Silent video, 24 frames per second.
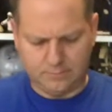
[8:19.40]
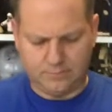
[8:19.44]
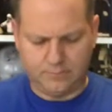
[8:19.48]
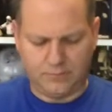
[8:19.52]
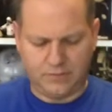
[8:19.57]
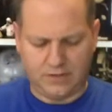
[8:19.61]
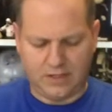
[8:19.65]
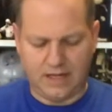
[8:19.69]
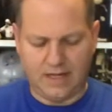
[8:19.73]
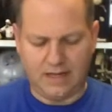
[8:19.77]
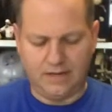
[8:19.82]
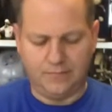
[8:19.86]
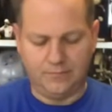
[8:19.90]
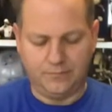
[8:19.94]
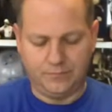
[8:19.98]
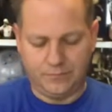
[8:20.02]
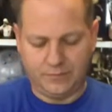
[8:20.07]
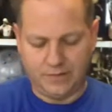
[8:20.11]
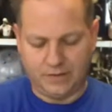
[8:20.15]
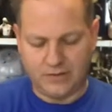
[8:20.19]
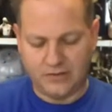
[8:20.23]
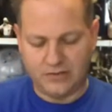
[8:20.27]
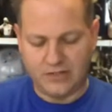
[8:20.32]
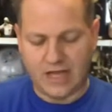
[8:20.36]
Okay.
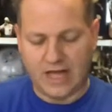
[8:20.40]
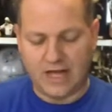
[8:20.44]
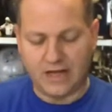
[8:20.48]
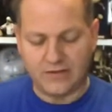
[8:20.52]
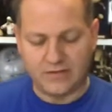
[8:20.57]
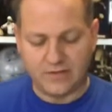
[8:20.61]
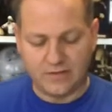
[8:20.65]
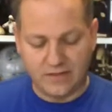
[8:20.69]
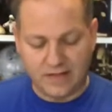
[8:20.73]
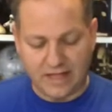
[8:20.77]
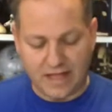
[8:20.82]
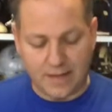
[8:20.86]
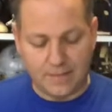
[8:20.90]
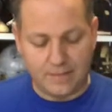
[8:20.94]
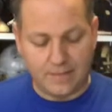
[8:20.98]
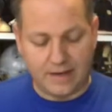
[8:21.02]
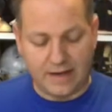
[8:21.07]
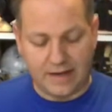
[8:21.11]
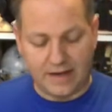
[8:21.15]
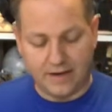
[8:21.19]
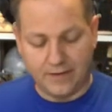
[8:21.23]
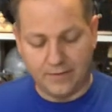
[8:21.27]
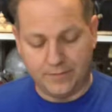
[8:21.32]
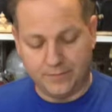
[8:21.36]
Shadows of the
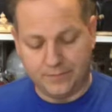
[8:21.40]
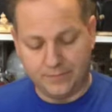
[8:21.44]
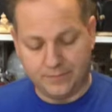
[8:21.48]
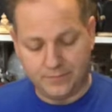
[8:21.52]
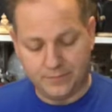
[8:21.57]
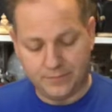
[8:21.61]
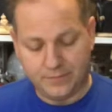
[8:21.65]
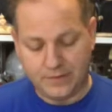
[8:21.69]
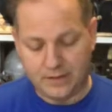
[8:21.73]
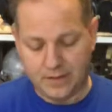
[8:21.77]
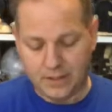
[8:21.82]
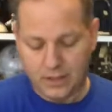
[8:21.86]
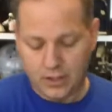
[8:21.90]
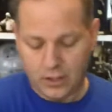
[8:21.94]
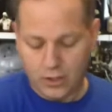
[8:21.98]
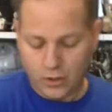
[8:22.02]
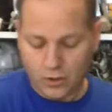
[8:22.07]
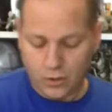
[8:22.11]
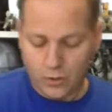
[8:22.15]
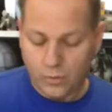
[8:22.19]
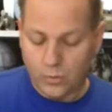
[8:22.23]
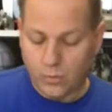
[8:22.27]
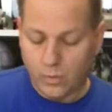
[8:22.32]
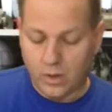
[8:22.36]
Empire
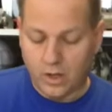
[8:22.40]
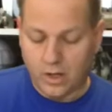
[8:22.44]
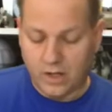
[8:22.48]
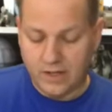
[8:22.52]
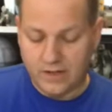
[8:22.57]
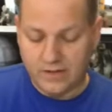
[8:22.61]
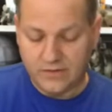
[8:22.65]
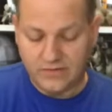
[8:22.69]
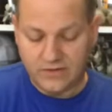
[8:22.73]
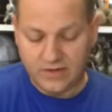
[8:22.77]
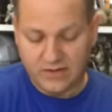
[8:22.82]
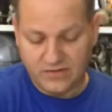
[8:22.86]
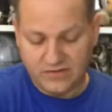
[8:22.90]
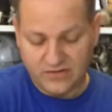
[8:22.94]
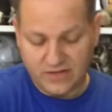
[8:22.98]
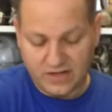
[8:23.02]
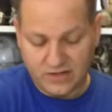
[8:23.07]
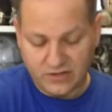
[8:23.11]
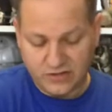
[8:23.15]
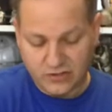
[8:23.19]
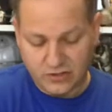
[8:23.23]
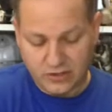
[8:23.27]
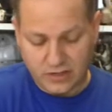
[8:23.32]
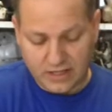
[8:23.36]
was
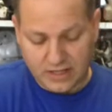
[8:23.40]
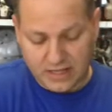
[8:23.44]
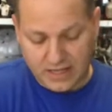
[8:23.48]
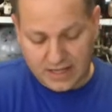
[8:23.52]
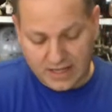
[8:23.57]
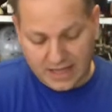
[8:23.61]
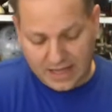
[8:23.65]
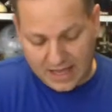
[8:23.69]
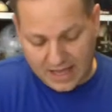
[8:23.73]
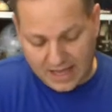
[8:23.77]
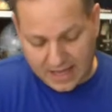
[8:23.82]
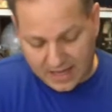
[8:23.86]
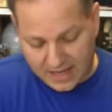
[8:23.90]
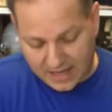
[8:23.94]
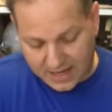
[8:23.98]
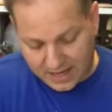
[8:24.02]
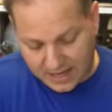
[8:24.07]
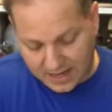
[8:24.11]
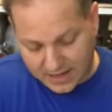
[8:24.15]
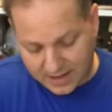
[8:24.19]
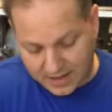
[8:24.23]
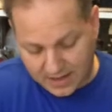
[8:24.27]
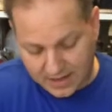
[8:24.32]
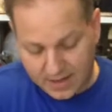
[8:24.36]
essentially
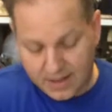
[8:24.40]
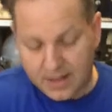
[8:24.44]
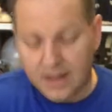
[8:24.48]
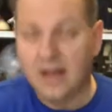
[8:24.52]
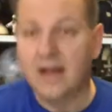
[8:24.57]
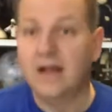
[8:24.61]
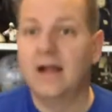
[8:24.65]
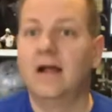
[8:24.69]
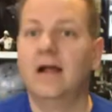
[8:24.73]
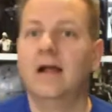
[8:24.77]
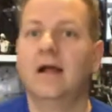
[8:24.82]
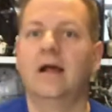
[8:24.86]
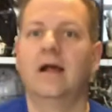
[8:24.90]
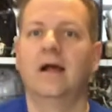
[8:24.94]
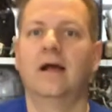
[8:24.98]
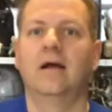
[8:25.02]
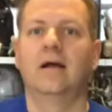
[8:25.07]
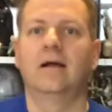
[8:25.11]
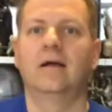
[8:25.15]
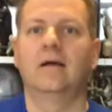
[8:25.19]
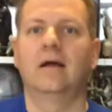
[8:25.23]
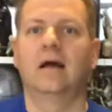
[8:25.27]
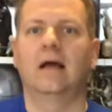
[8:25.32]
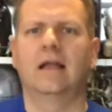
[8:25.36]
and
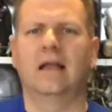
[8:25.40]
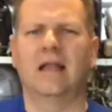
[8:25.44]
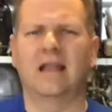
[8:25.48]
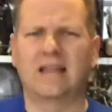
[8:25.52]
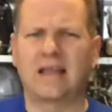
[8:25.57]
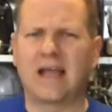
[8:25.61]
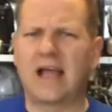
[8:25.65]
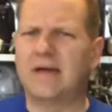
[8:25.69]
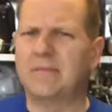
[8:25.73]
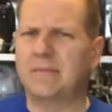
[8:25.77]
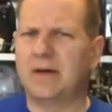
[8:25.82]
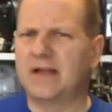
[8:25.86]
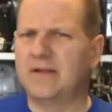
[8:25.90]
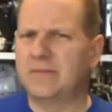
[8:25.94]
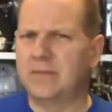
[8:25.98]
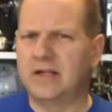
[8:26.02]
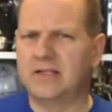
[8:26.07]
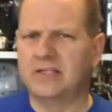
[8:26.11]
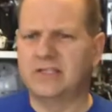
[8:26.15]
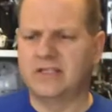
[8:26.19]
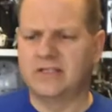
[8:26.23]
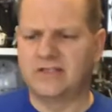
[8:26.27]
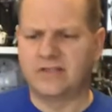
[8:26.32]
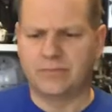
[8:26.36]
I think I might have
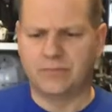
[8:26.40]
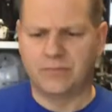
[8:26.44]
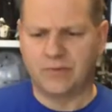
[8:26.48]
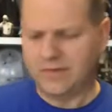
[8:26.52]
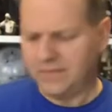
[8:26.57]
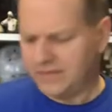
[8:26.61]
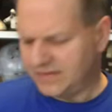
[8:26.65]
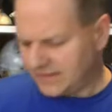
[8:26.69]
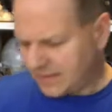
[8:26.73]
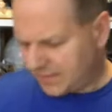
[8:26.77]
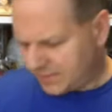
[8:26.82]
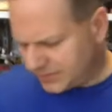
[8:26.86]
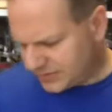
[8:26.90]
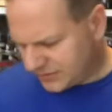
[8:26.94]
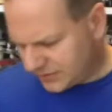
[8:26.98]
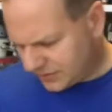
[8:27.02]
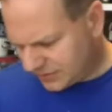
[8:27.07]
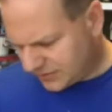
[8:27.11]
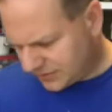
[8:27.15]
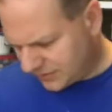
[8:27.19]
mentioned this in previous episodes,